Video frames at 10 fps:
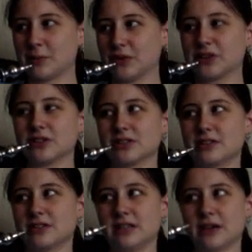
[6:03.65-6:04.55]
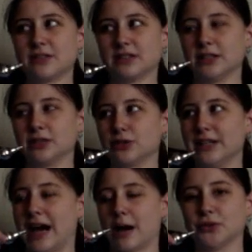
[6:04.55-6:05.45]
But there's definitely a
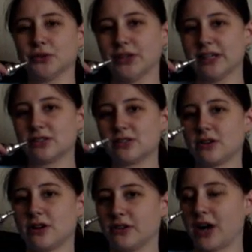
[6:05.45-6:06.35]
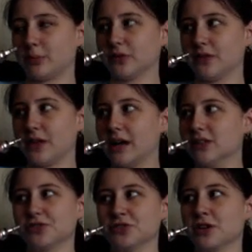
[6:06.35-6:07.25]
green apple taste on top of that.
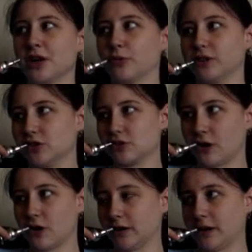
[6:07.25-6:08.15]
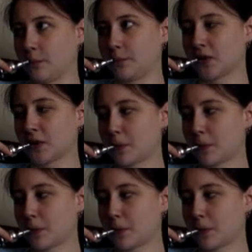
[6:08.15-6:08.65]
It's just not really strong yet.